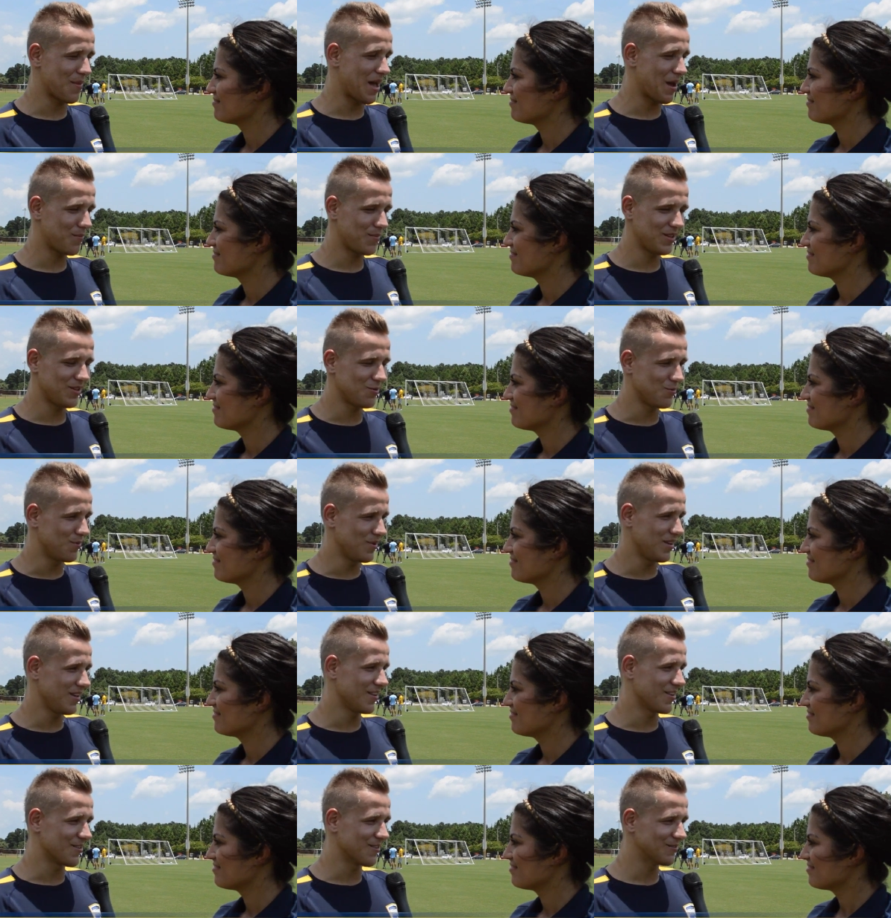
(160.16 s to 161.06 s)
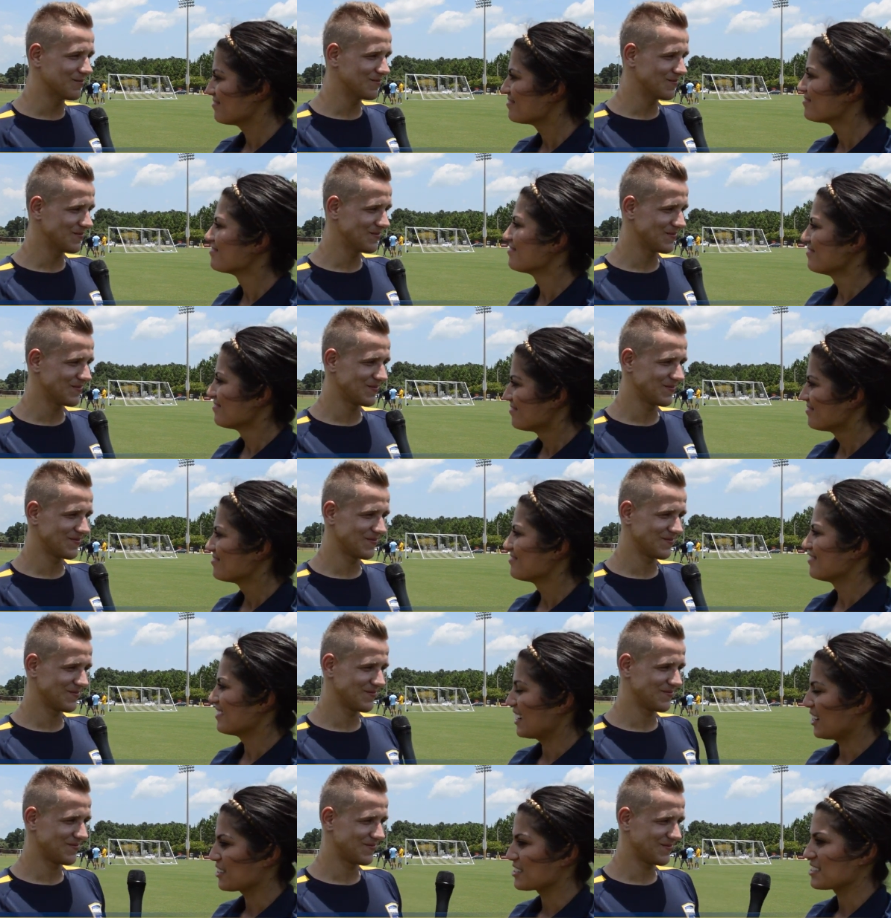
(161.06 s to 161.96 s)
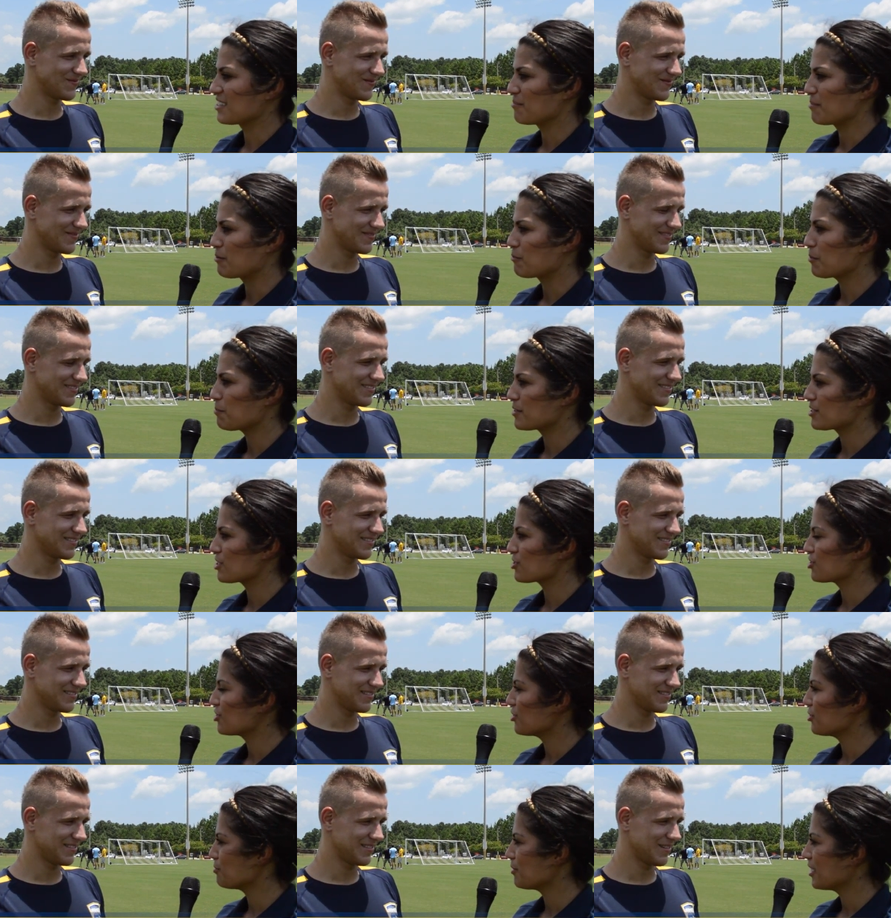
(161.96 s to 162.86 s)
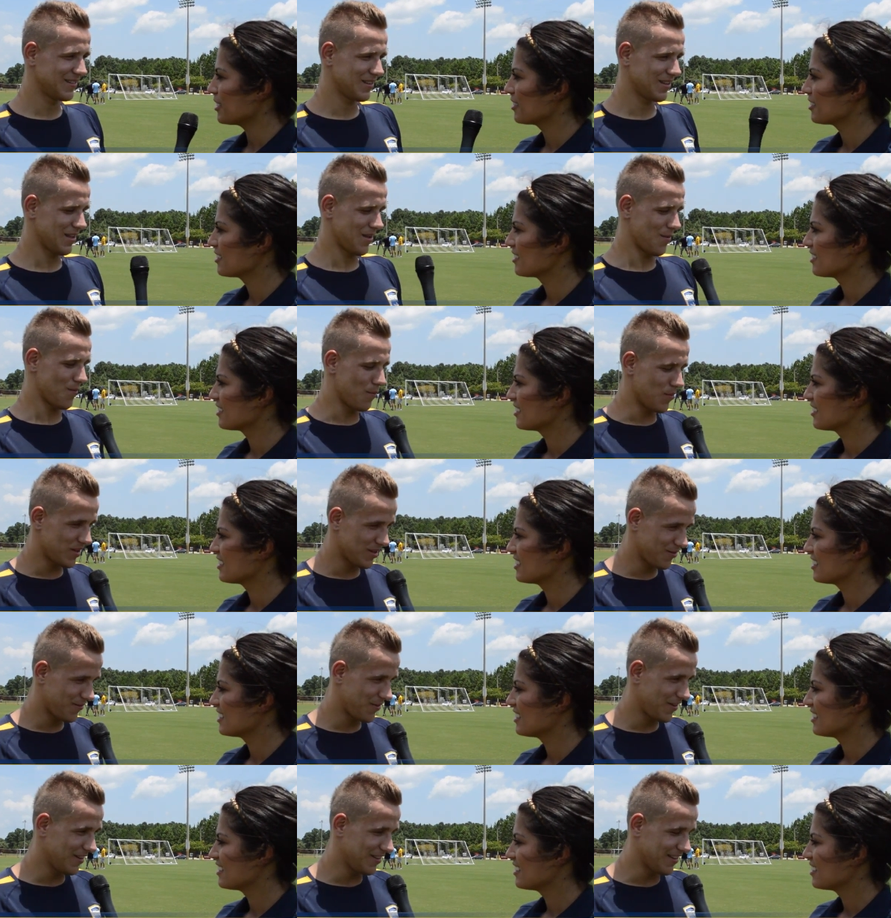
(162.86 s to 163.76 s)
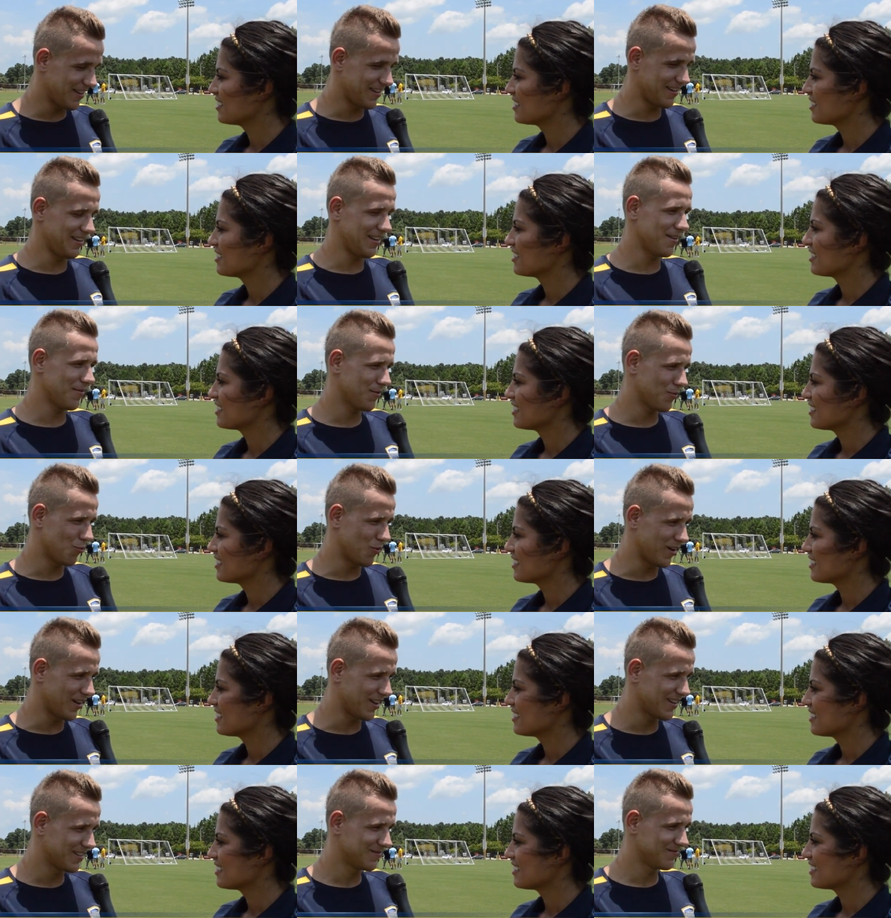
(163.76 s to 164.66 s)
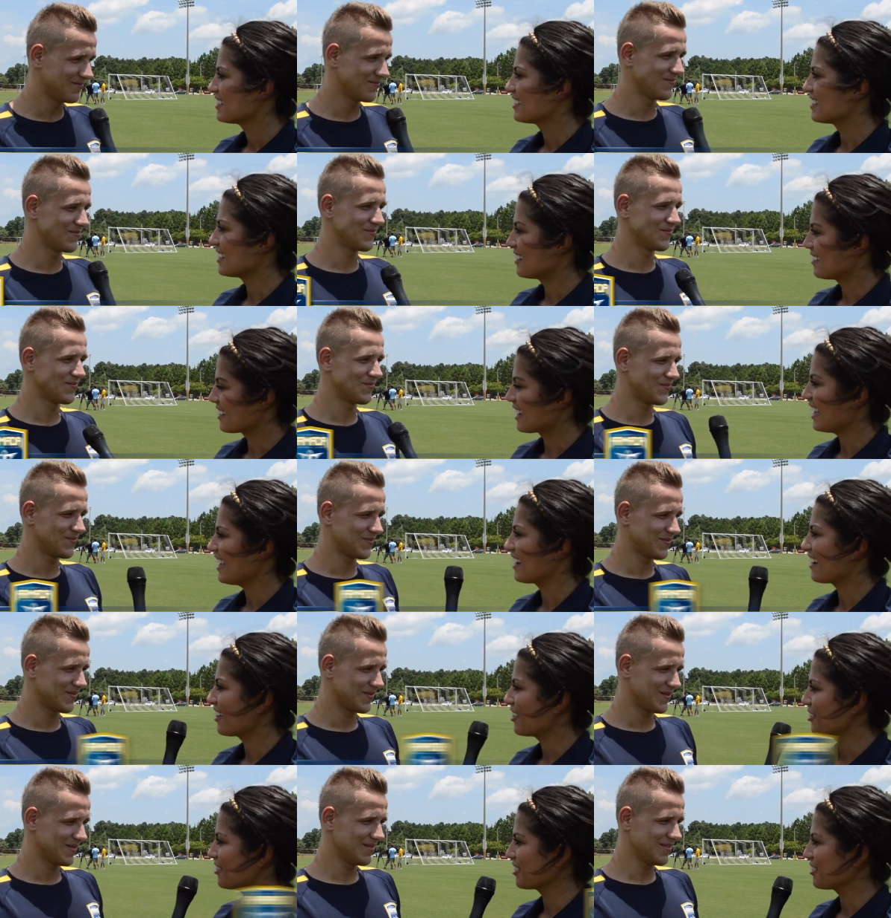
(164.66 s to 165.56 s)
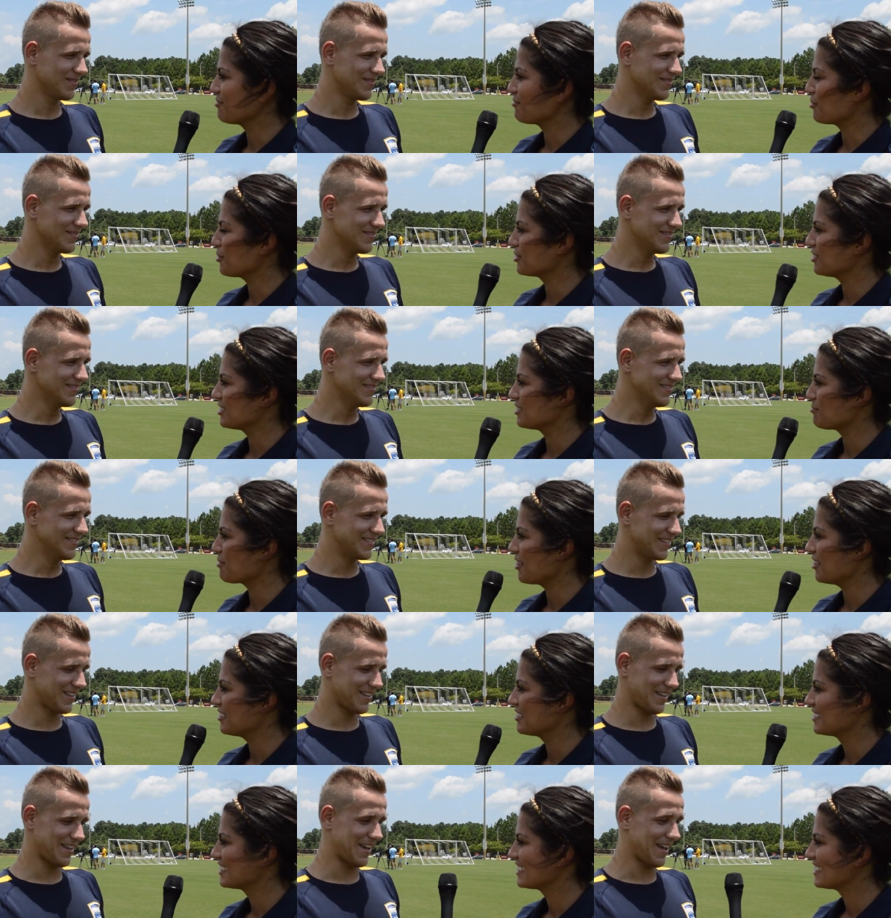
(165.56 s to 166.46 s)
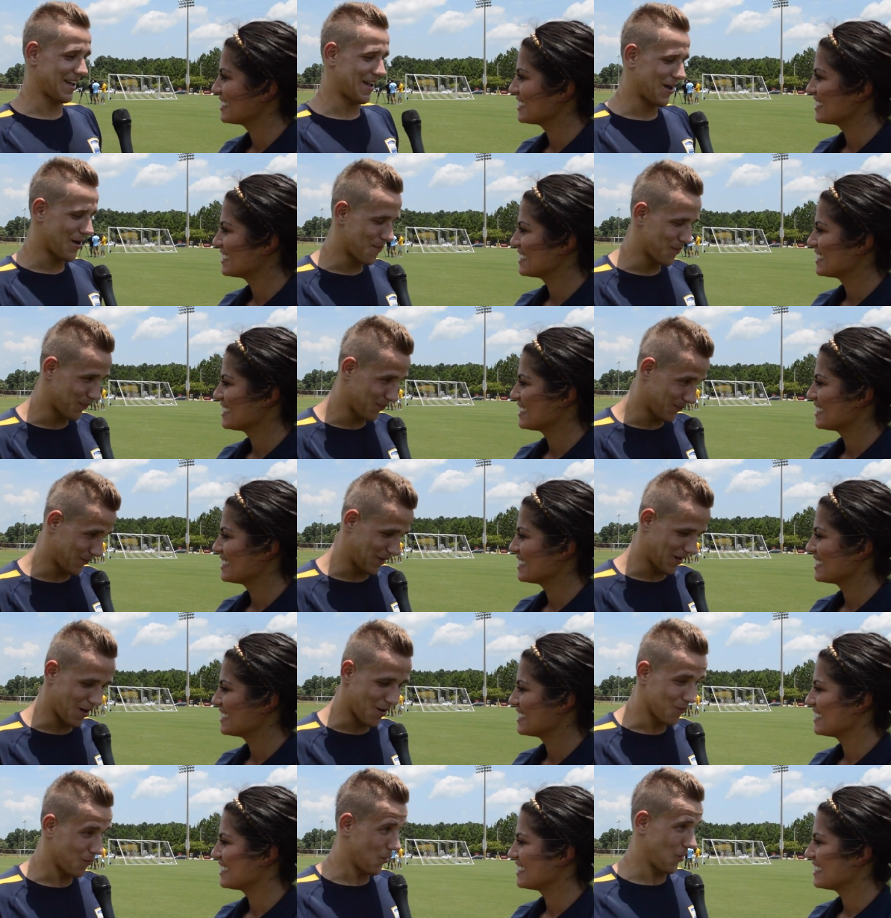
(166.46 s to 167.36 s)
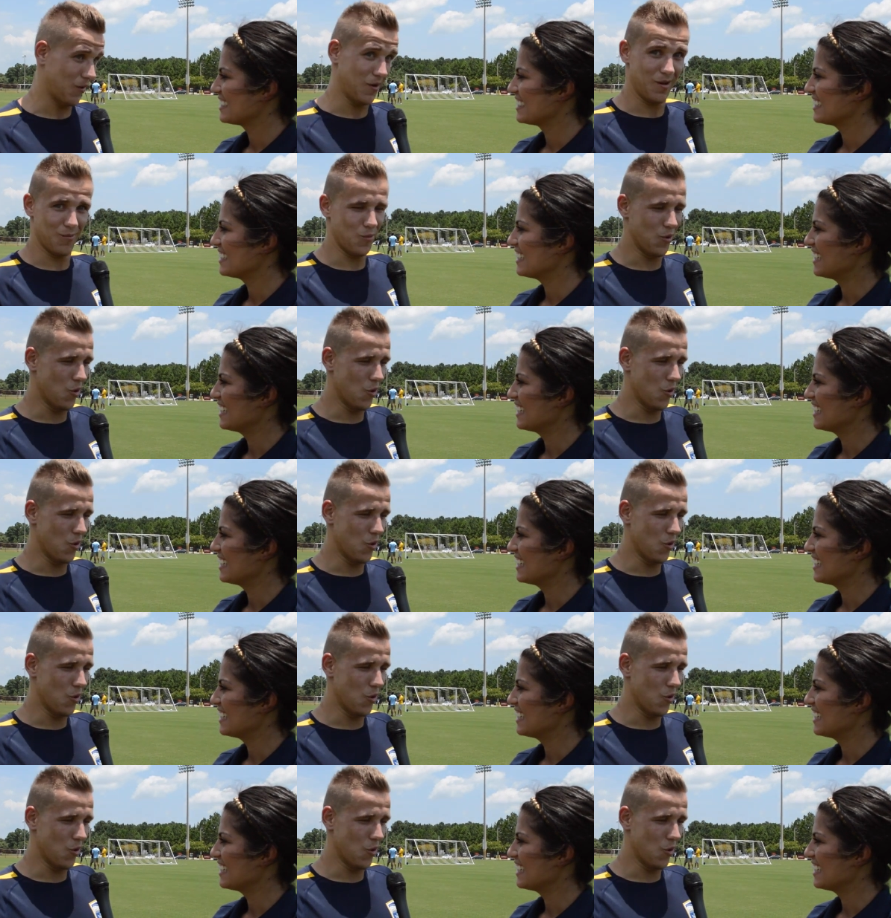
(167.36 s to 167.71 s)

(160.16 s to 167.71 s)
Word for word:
Speaker 1: happy to be here.
Speaker 2: Awesome. And what position do you play?
Speaker 1: Midfield and left wing.
Speaker 2: Okay. Are you looking forward to tomorrow?
Speaker 1: Yeah, I'm, I'm, I'm